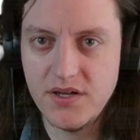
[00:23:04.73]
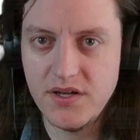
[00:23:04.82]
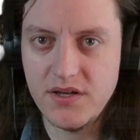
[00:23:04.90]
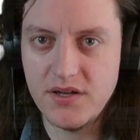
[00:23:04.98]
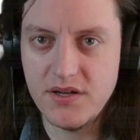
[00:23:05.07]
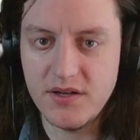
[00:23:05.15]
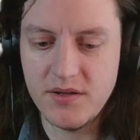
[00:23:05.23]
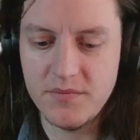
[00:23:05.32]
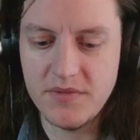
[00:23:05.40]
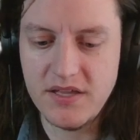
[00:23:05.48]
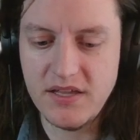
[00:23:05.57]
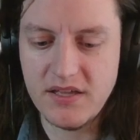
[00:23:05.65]

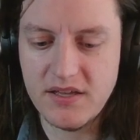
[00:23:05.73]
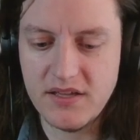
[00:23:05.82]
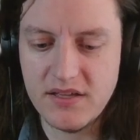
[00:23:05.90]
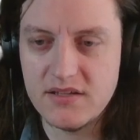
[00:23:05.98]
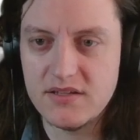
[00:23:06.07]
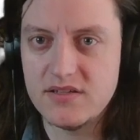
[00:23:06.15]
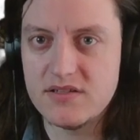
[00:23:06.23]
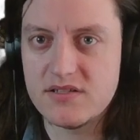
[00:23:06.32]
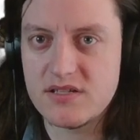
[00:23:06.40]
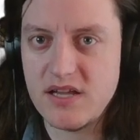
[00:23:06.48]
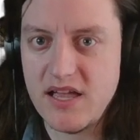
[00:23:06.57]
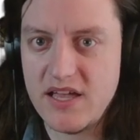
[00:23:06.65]
and
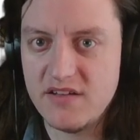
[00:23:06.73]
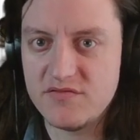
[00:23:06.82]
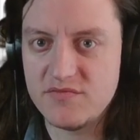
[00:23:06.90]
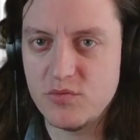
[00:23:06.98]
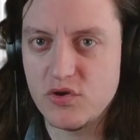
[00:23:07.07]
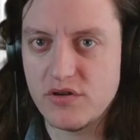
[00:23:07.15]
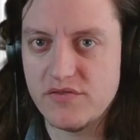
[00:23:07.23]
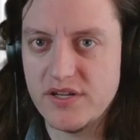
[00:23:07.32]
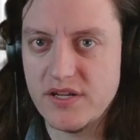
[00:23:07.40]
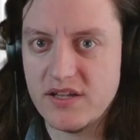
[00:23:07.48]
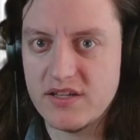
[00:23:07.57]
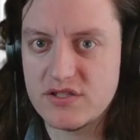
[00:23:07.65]
have more of an
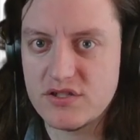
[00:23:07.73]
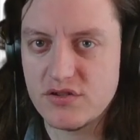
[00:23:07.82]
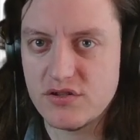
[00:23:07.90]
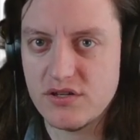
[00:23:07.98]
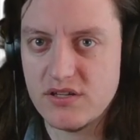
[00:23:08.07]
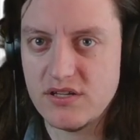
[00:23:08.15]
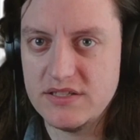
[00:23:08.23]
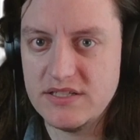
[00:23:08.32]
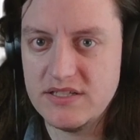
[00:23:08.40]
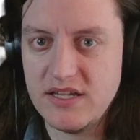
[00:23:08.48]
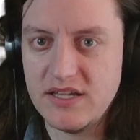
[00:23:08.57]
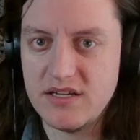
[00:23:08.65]
answer. It
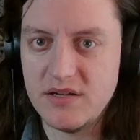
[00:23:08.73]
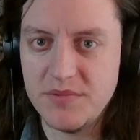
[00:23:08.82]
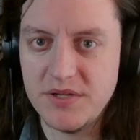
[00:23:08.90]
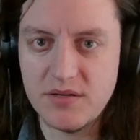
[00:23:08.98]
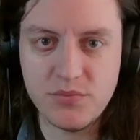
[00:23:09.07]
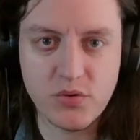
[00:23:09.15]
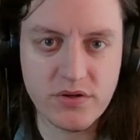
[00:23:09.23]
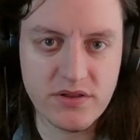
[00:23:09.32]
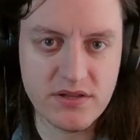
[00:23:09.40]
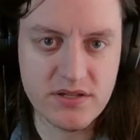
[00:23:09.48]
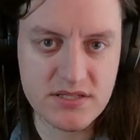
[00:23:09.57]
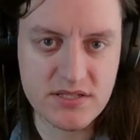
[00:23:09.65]
didn't up being
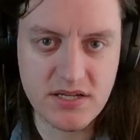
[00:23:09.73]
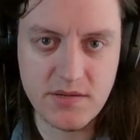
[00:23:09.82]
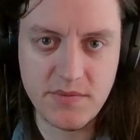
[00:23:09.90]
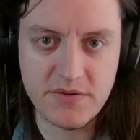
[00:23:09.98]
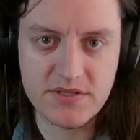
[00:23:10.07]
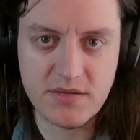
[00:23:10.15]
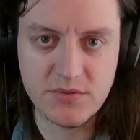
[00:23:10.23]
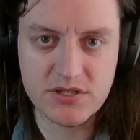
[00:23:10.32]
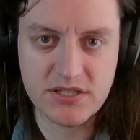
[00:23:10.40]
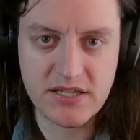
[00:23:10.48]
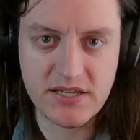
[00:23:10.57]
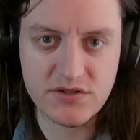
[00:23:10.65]
important this time. I was able to
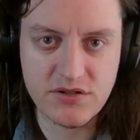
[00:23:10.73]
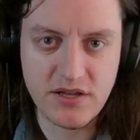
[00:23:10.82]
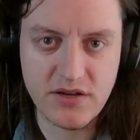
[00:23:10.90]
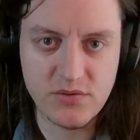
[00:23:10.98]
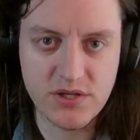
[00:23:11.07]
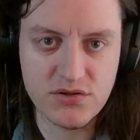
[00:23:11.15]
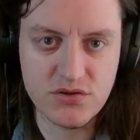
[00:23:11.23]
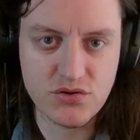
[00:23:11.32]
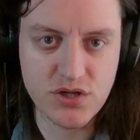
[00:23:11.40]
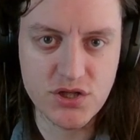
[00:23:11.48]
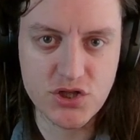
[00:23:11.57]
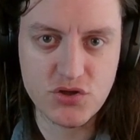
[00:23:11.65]
counter that one
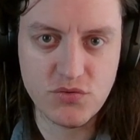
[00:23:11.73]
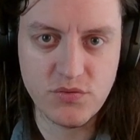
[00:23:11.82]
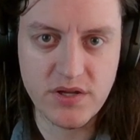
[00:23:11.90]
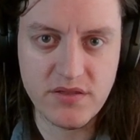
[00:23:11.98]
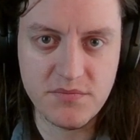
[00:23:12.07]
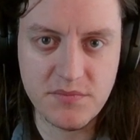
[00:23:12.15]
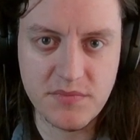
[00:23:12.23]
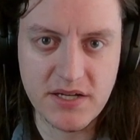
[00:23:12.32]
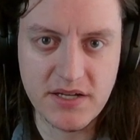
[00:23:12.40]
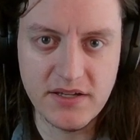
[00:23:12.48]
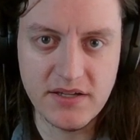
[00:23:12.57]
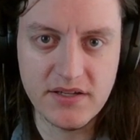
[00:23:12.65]
entrenched with
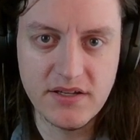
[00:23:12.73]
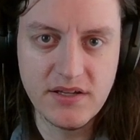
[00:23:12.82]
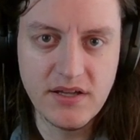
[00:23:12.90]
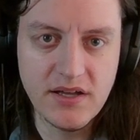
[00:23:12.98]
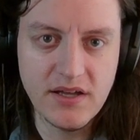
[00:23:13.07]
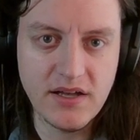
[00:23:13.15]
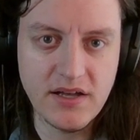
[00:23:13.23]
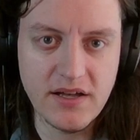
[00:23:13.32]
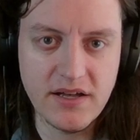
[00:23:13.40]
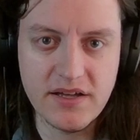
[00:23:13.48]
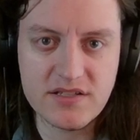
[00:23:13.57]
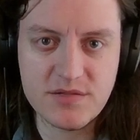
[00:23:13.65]
my
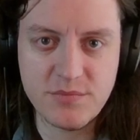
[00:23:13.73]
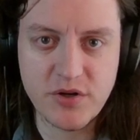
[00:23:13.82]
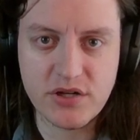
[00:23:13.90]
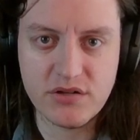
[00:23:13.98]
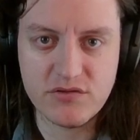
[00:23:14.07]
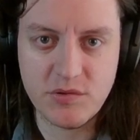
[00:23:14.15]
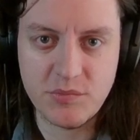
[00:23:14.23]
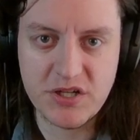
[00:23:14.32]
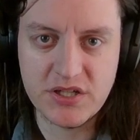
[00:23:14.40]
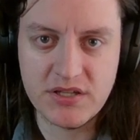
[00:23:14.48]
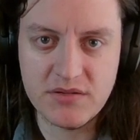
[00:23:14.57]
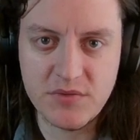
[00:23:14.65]
Spark of
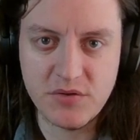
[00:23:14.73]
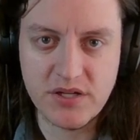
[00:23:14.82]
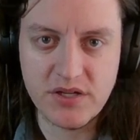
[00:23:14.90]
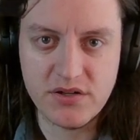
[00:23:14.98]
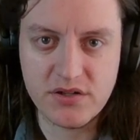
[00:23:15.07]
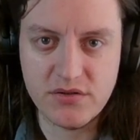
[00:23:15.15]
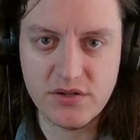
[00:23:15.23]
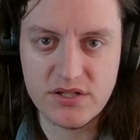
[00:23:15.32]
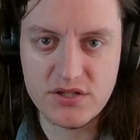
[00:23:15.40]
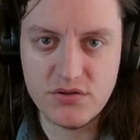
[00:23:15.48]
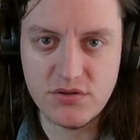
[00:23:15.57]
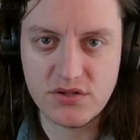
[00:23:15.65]
Rebellion, but we are going
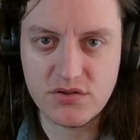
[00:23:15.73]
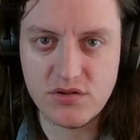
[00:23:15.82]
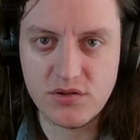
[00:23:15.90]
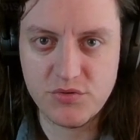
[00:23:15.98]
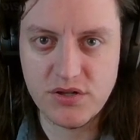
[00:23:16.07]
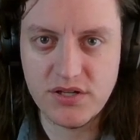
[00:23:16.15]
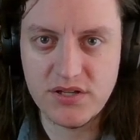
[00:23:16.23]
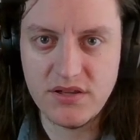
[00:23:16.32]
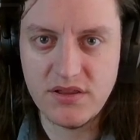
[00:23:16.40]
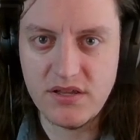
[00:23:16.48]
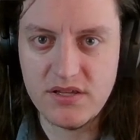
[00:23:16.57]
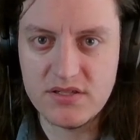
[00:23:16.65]
to incorporate
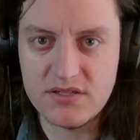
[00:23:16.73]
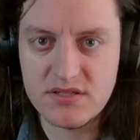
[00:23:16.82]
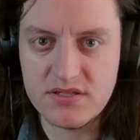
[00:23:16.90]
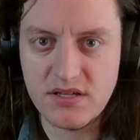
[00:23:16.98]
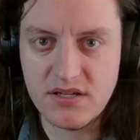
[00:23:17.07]
these